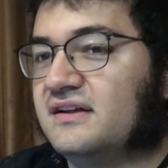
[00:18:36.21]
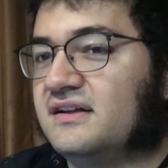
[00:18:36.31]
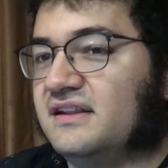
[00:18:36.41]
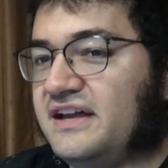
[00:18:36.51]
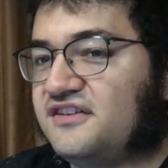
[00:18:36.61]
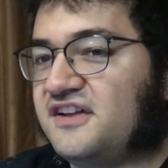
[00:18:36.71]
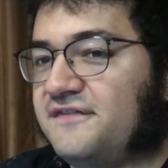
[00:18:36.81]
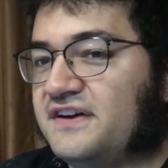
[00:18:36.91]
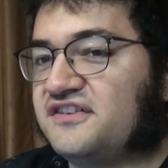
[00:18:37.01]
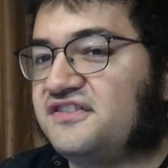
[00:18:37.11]
Let yourself
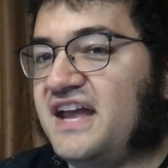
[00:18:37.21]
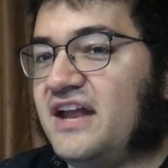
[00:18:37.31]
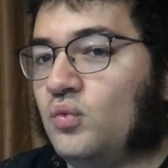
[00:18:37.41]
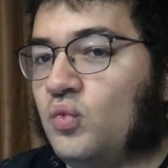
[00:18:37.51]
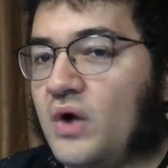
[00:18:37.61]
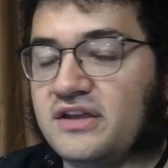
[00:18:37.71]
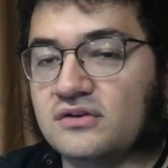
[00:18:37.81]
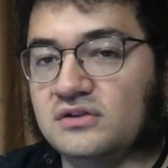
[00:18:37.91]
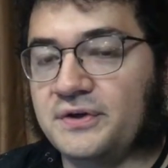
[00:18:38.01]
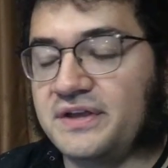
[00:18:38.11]
understand what you're
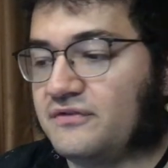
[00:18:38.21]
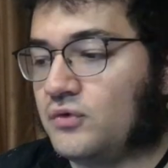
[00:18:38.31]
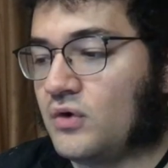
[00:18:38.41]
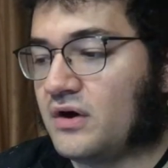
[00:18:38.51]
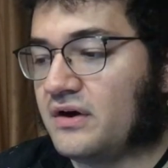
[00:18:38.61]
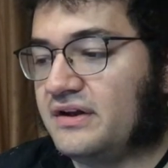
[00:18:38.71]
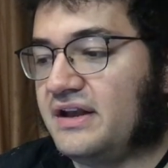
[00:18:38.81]
looking for.